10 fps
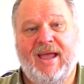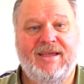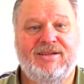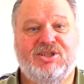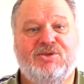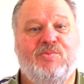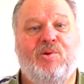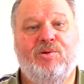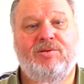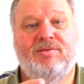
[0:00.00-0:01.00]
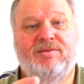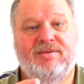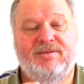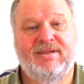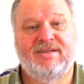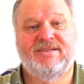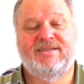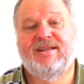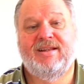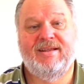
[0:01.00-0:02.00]
a small
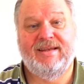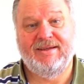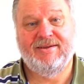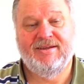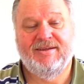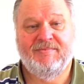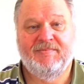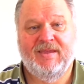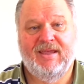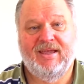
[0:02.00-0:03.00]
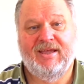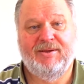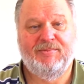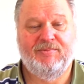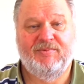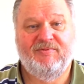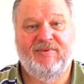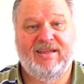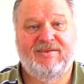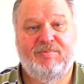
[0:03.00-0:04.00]
distillery
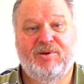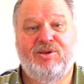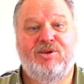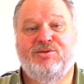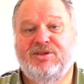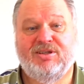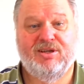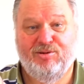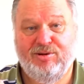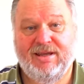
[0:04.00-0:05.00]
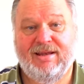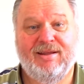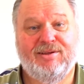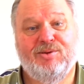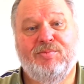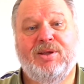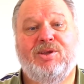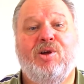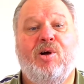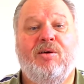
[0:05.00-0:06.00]
that produces only a little
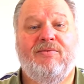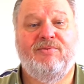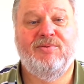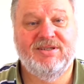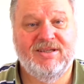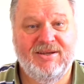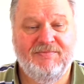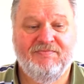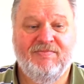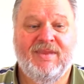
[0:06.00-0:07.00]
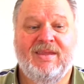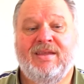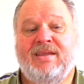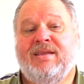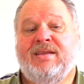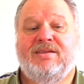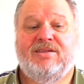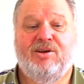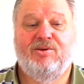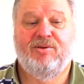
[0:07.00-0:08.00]
bit of whiskey.
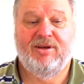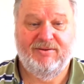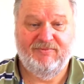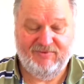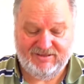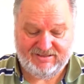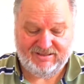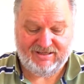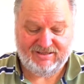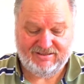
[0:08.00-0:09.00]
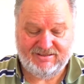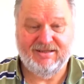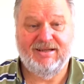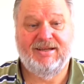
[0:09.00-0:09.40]
So this is